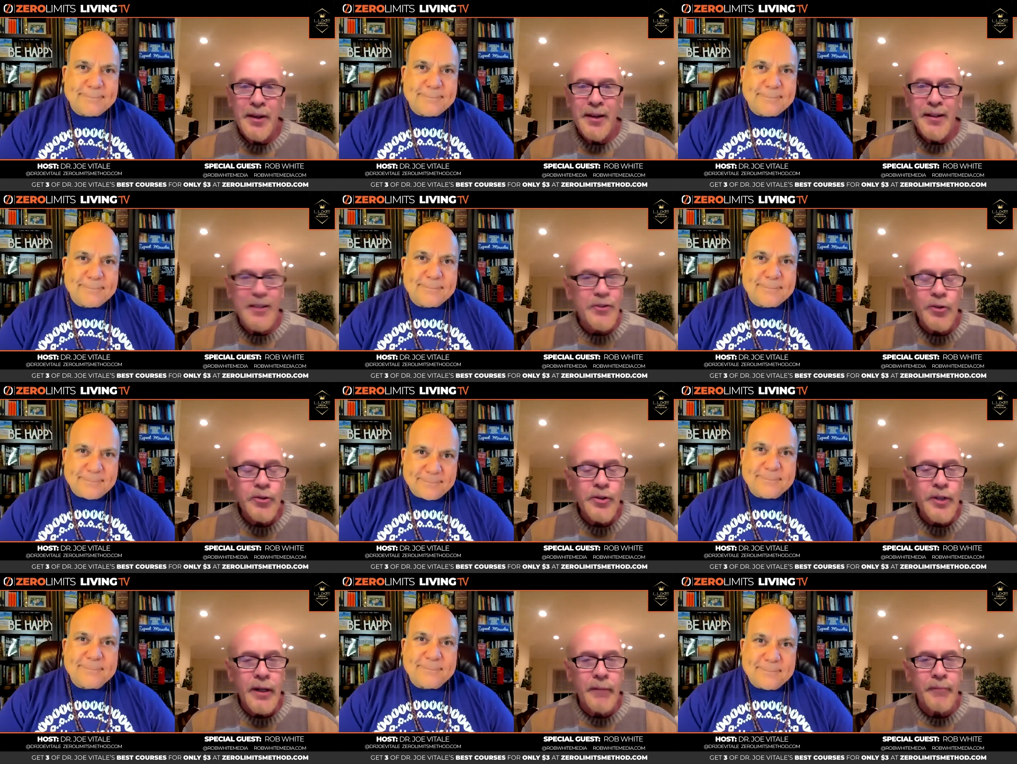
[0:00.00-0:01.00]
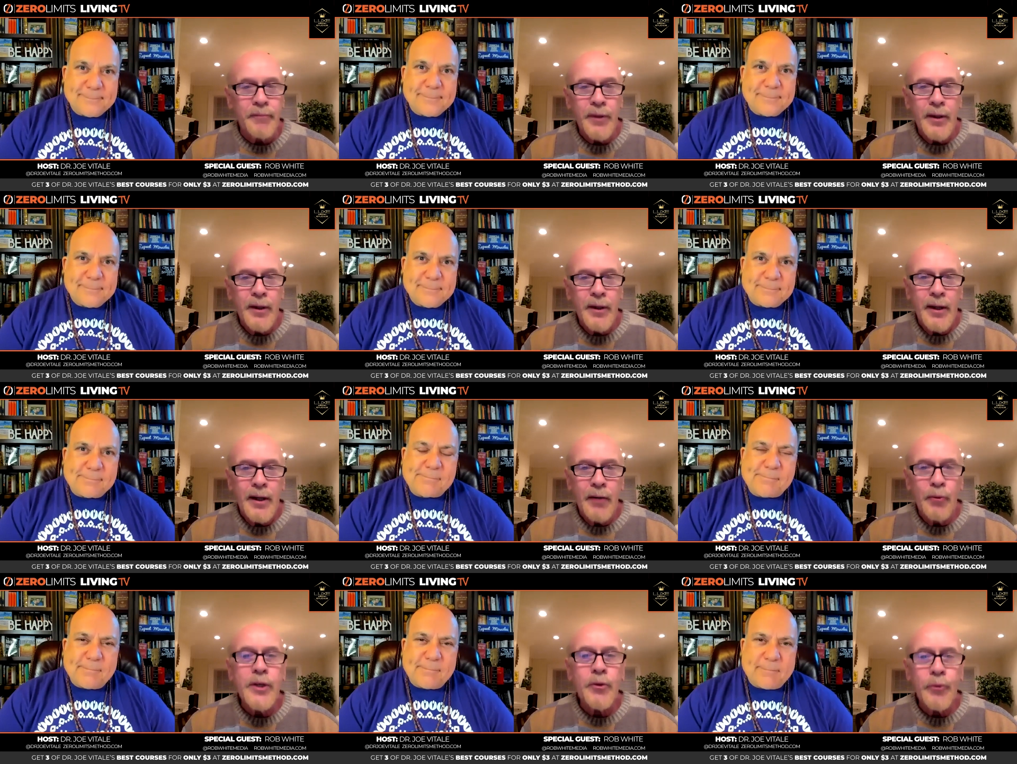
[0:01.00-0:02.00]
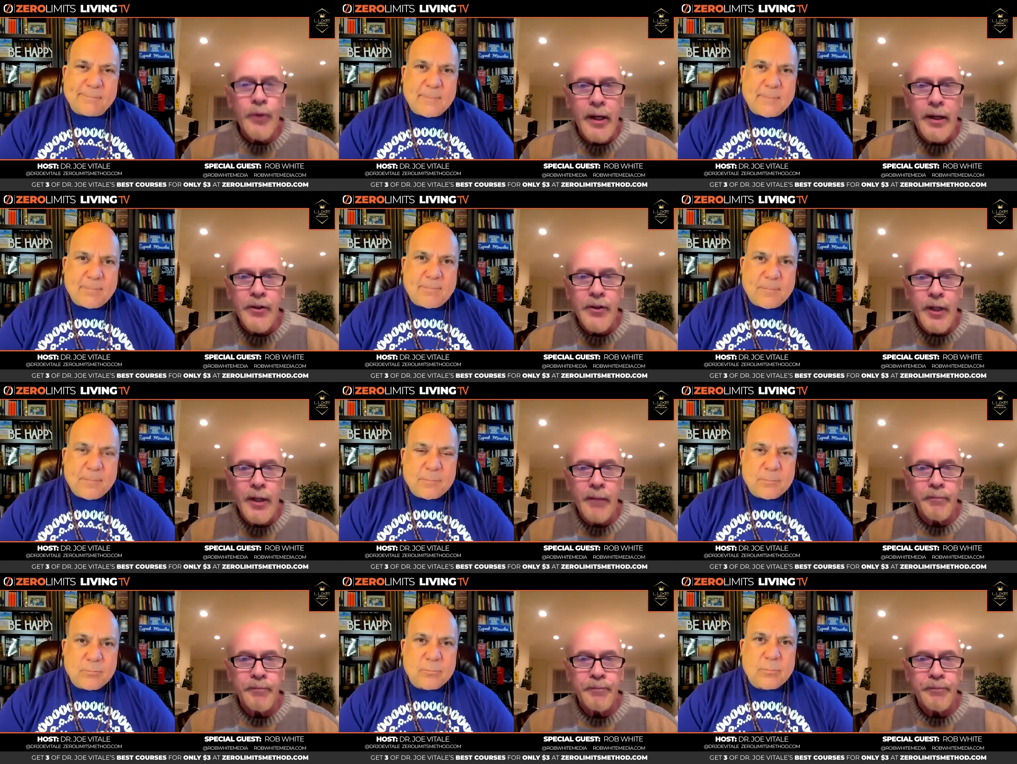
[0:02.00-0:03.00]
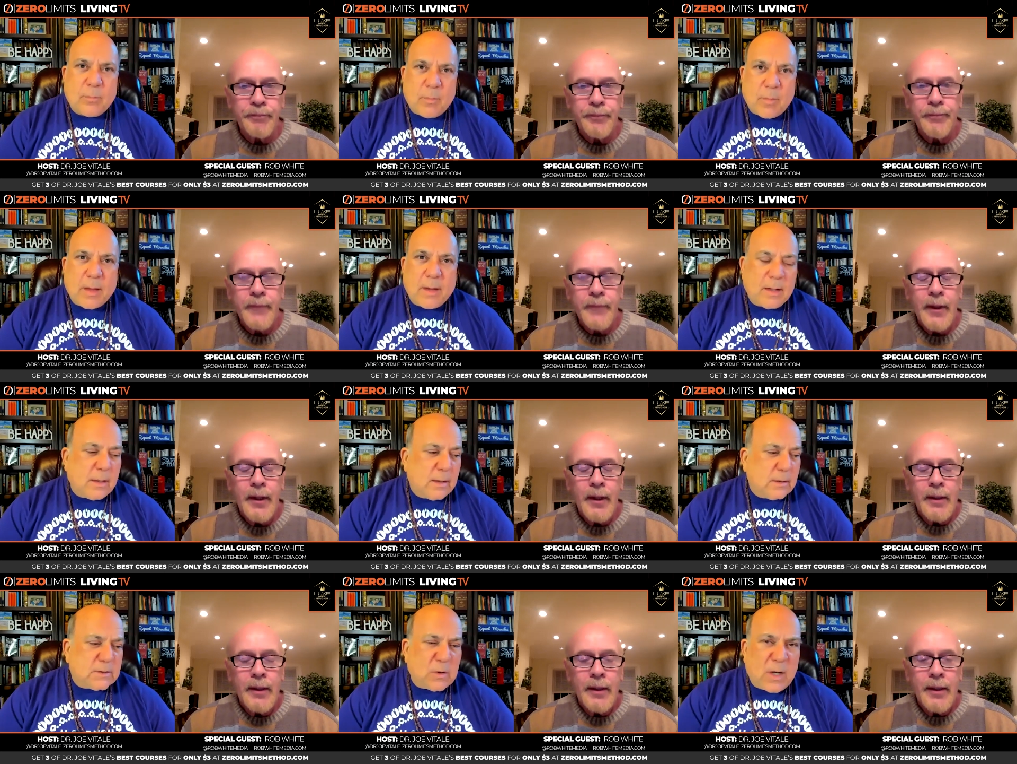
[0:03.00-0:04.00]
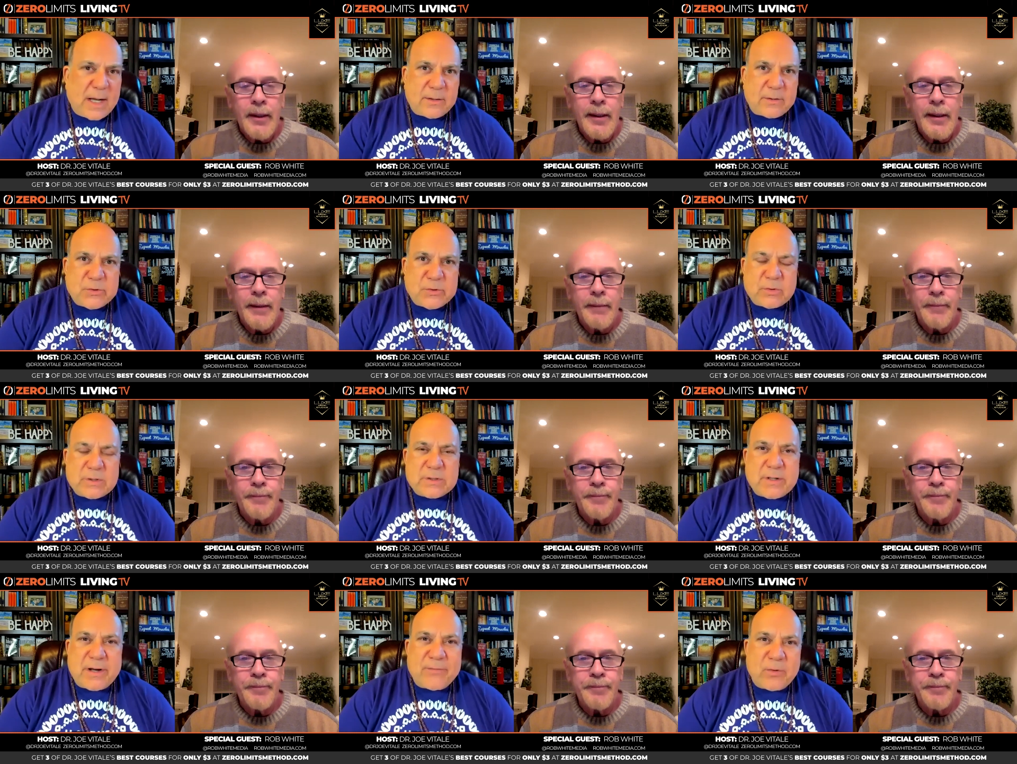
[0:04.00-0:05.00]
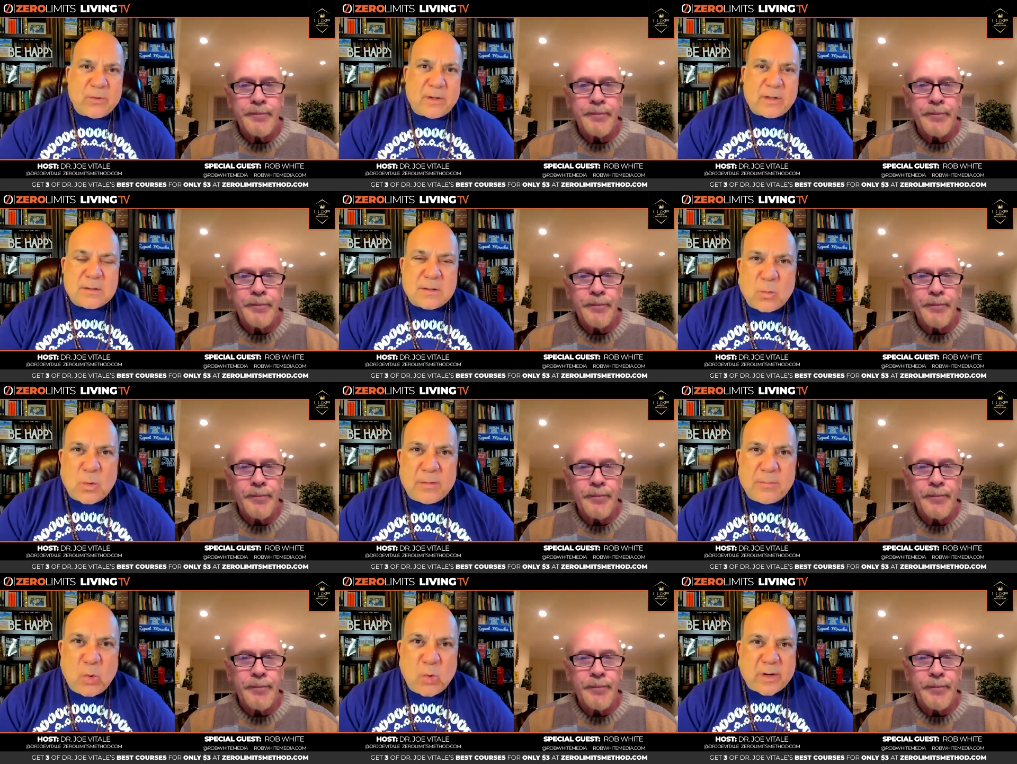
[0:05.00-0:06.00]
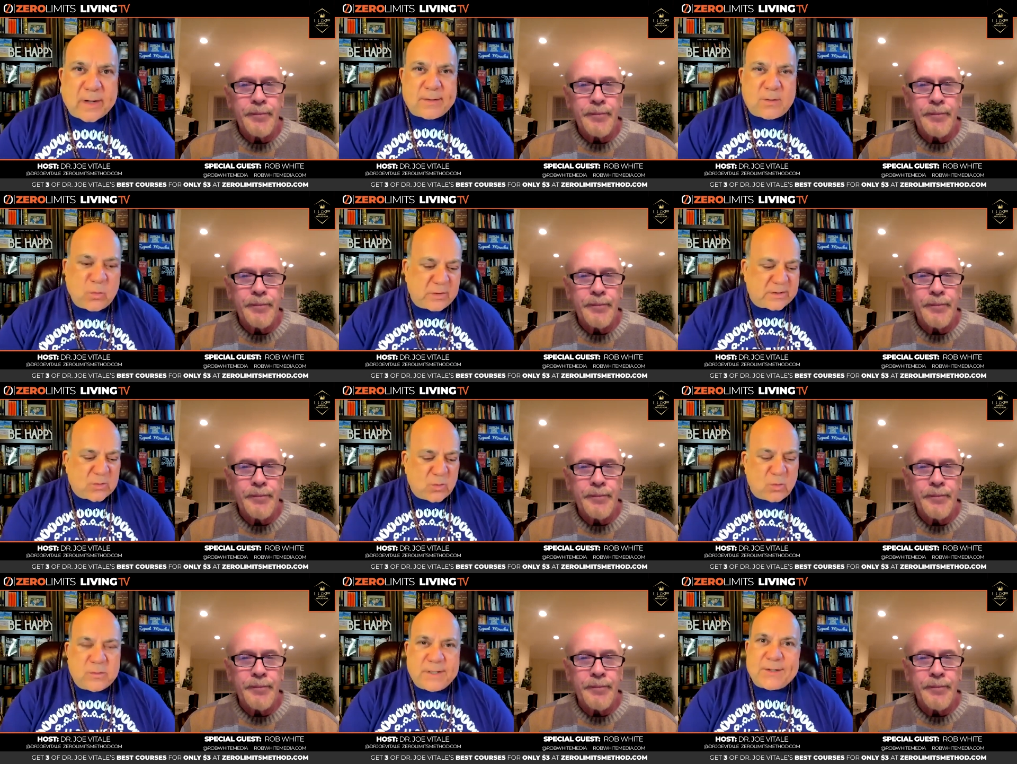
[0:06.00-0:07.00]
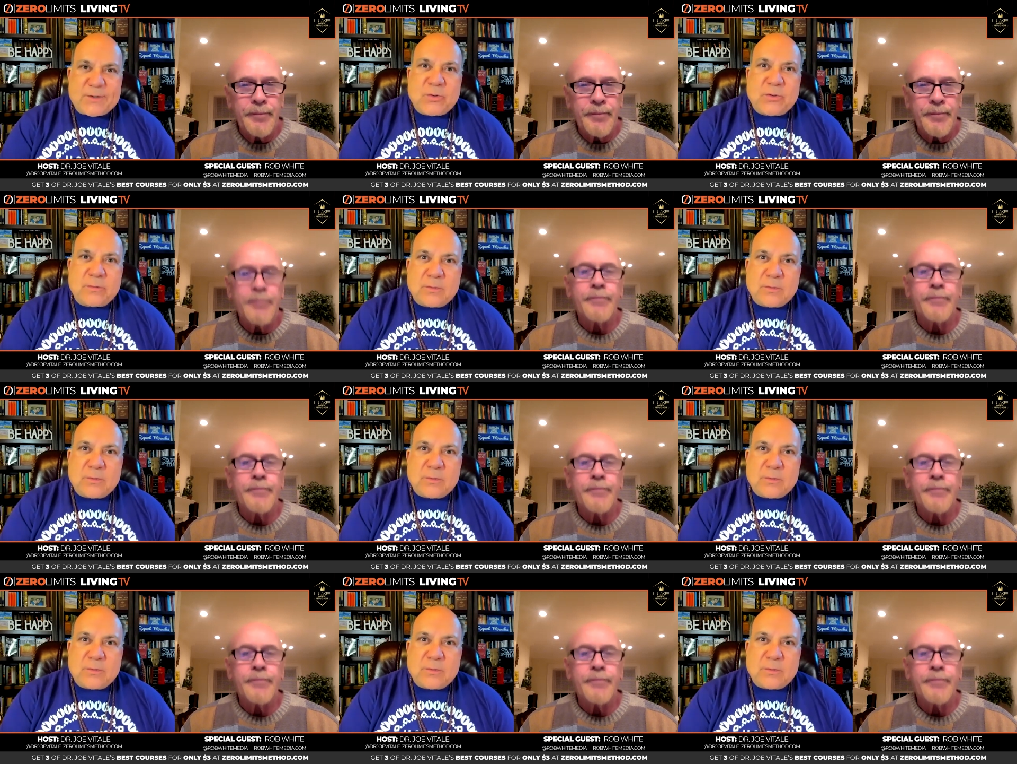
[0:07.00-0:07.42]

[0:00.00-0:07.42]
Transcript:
Speaker 1: There's no shame. Mm. We
Speaker 2: create shame. So, how did you discover this? At one point, you were a school teacher